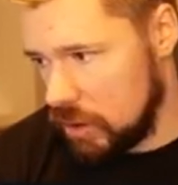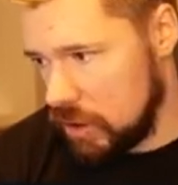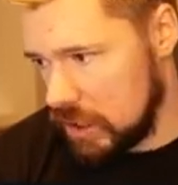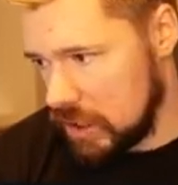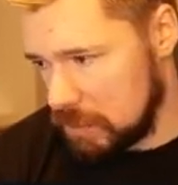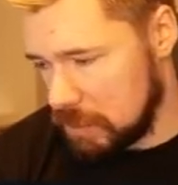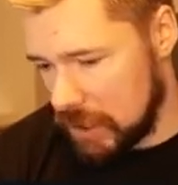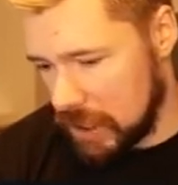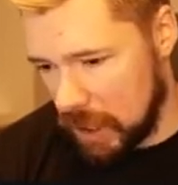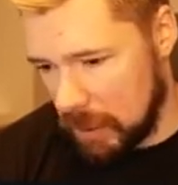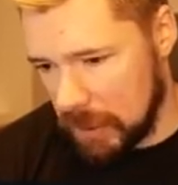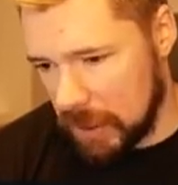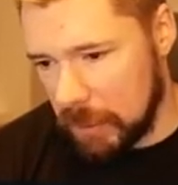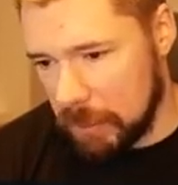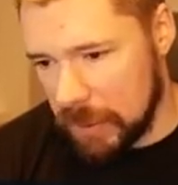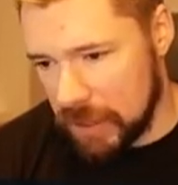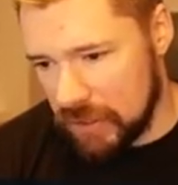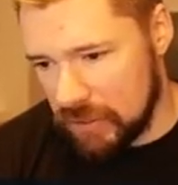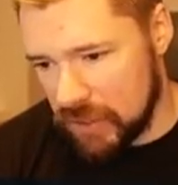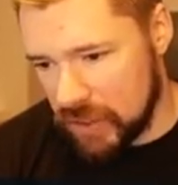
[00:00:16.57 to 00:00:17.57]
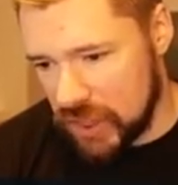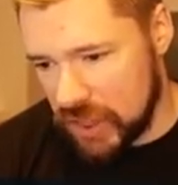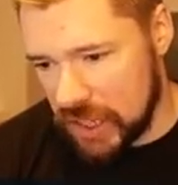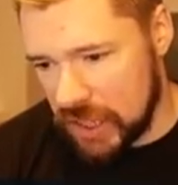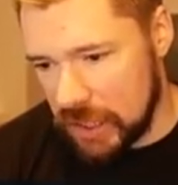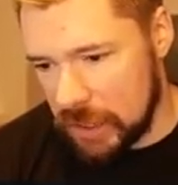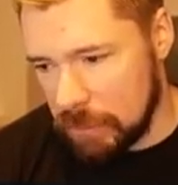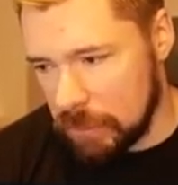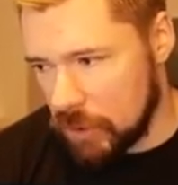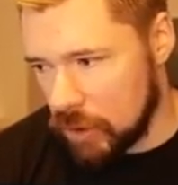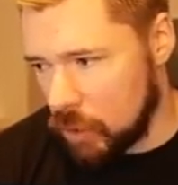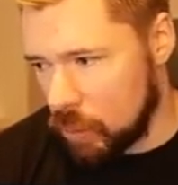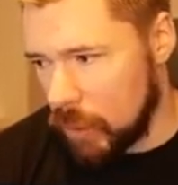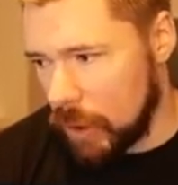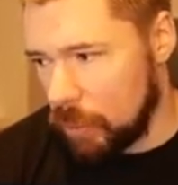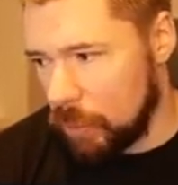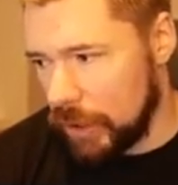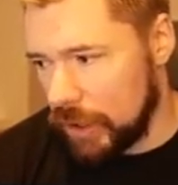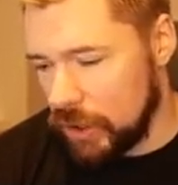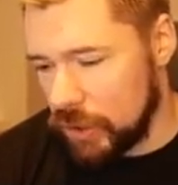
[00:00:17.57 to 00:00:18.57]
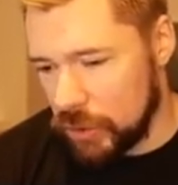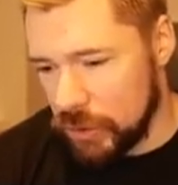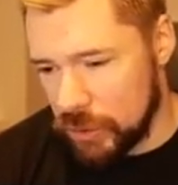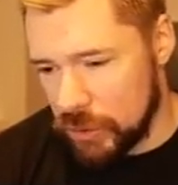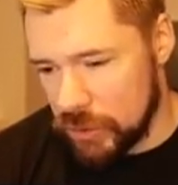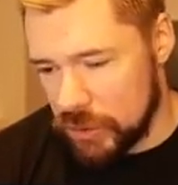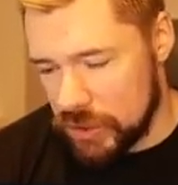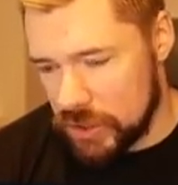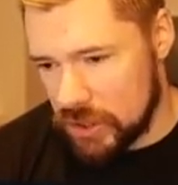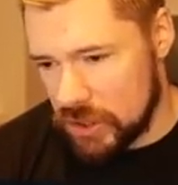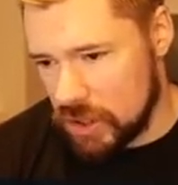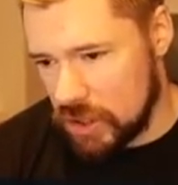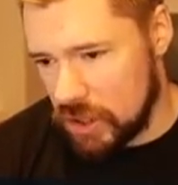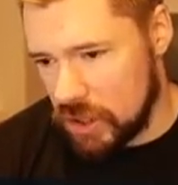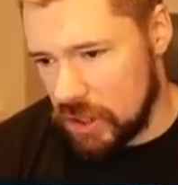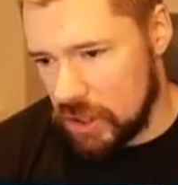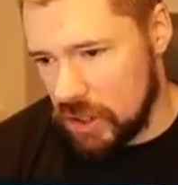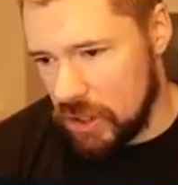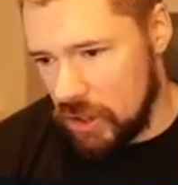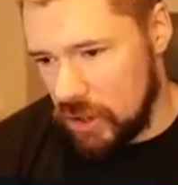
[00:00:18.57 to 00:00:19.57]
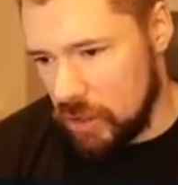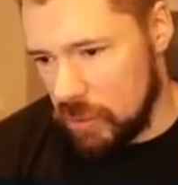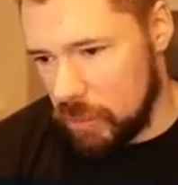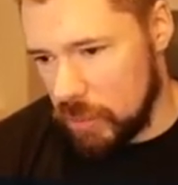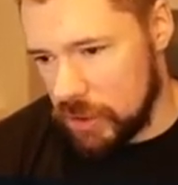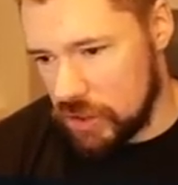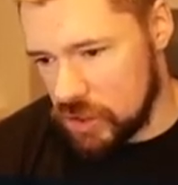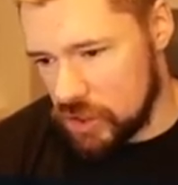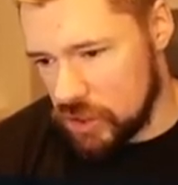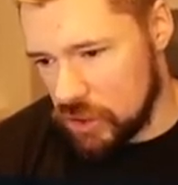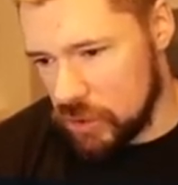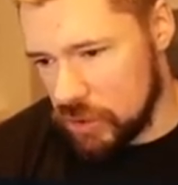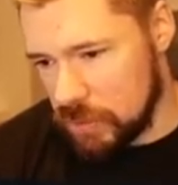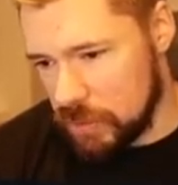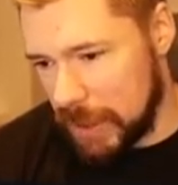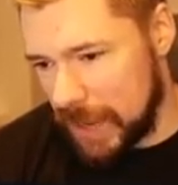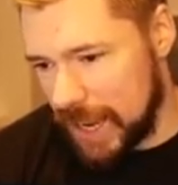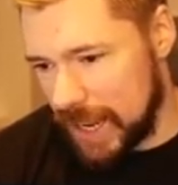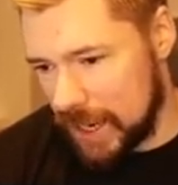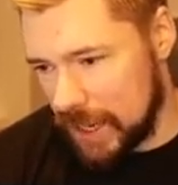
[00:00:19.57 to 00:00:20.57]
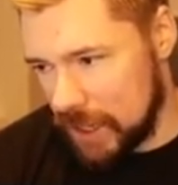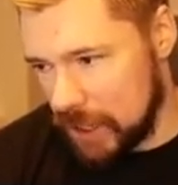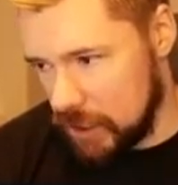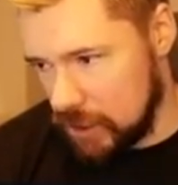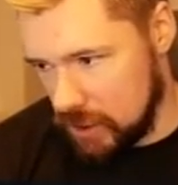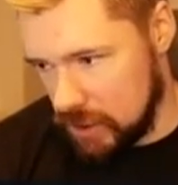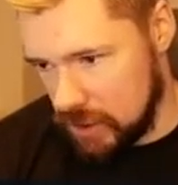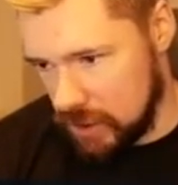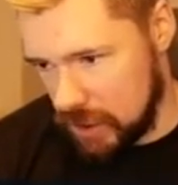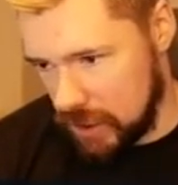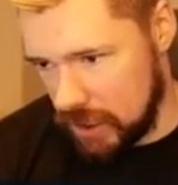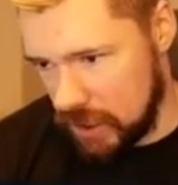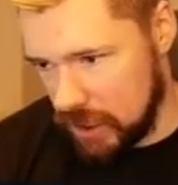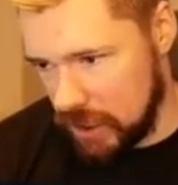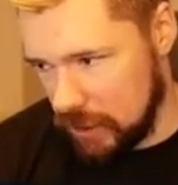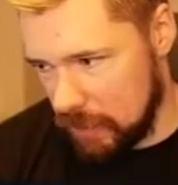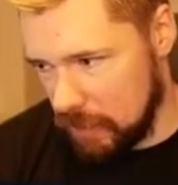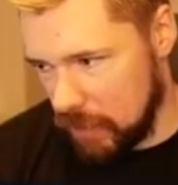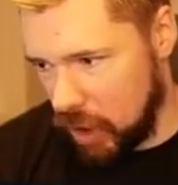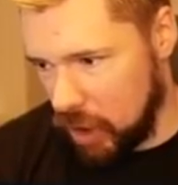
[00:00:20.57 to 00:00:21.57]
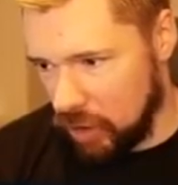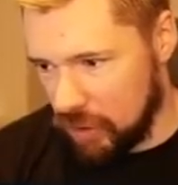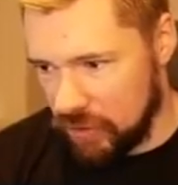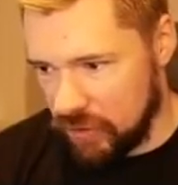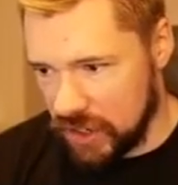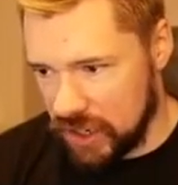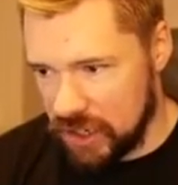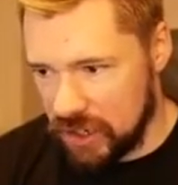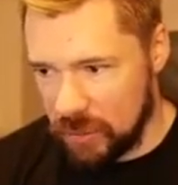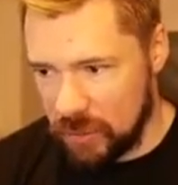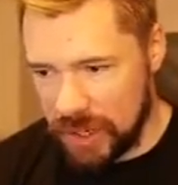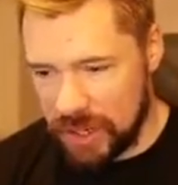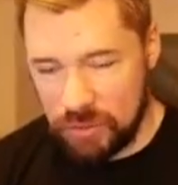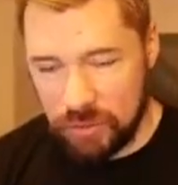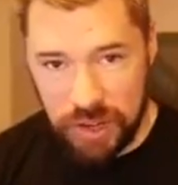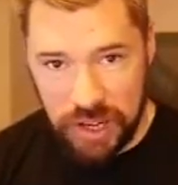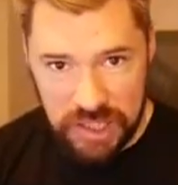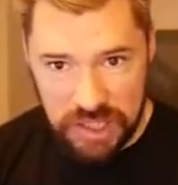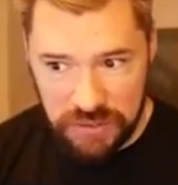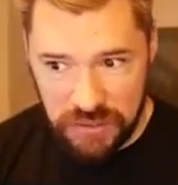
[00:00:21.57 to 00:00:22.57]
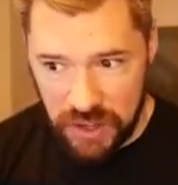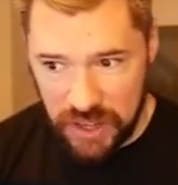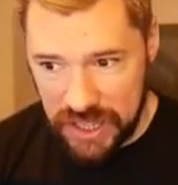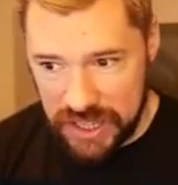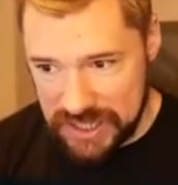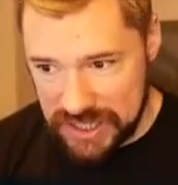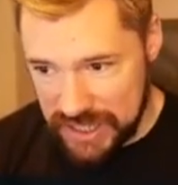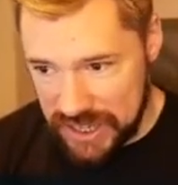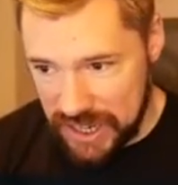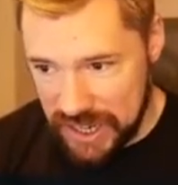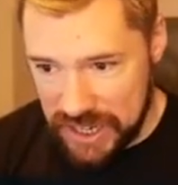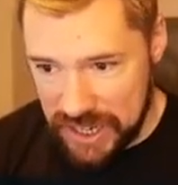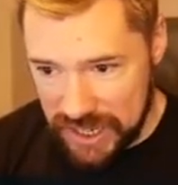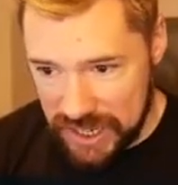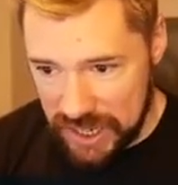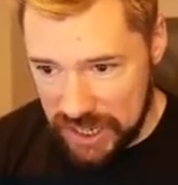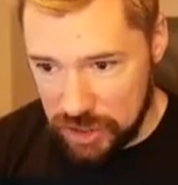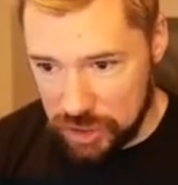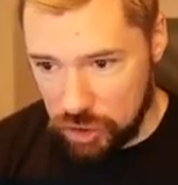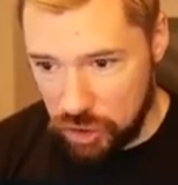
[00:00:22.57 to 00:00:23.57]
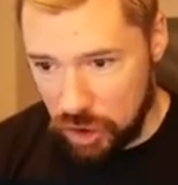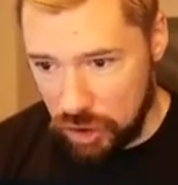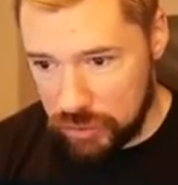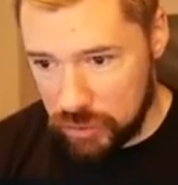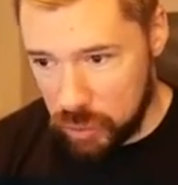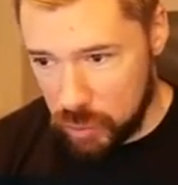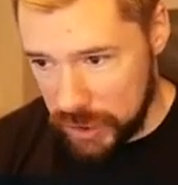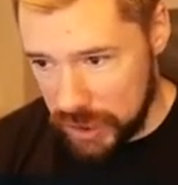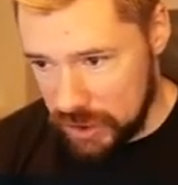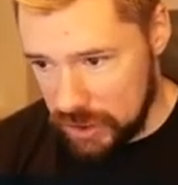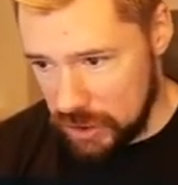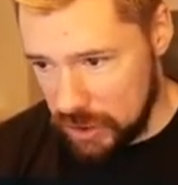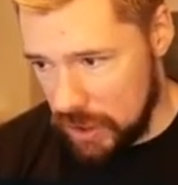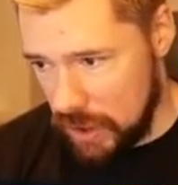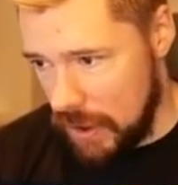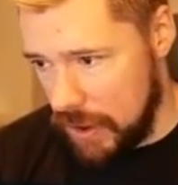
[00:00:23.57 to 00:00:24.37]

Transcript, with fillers: It's becoming a bit of a theme that when we lose, we just lose badly. Um, hopefully, we can rectify that today and get a draft win.